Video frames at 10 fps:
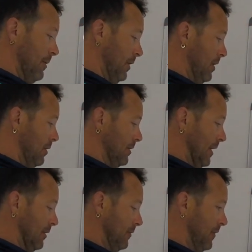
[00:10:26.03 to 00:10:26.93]
thing here,
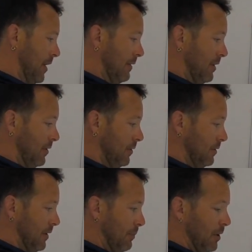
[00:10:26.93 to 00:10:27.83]
take the 5 out,
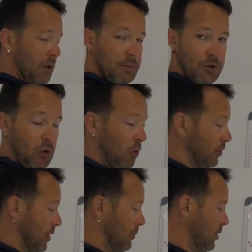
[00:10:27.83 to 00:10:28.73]
that becomes your whole
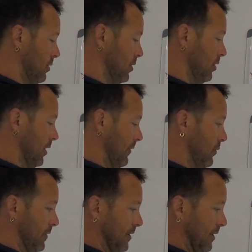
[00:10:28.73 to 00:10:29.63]
number. You're left
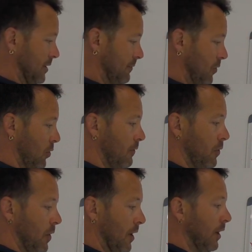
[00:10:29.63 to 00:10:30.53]
with 64 over
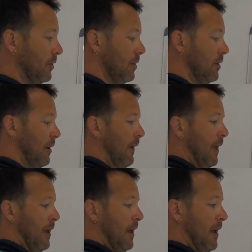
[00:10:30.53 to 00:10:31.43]
100,
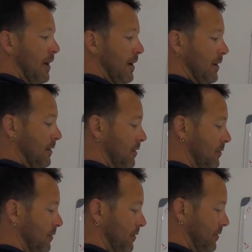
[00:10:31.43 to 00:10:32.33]
and
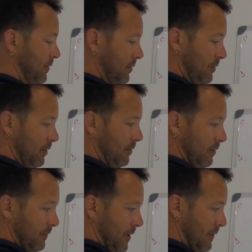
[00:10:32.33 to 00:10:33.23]

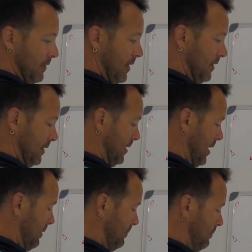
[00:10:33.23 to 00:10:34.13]
5 stays the
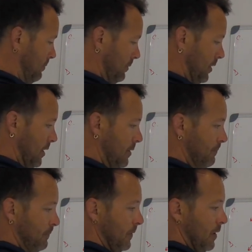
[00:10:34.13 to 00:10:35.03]
same, okay?
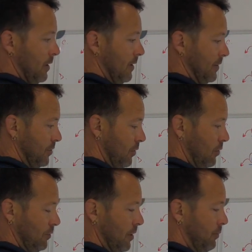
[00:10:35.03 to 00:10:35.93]
That's your
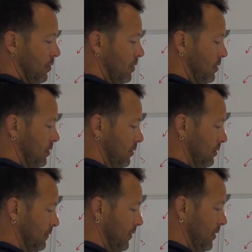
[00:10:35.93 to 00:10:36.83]
whole number. You
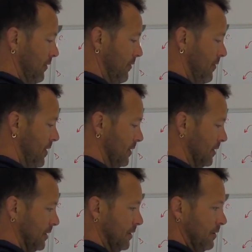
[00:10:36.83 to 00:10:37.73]
convert
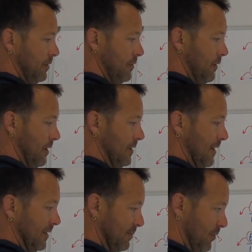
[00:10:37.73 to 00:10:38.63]
this to a
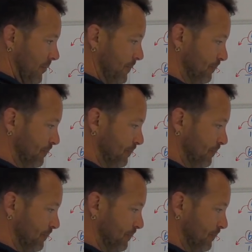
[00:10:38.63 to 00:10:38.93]
decimal.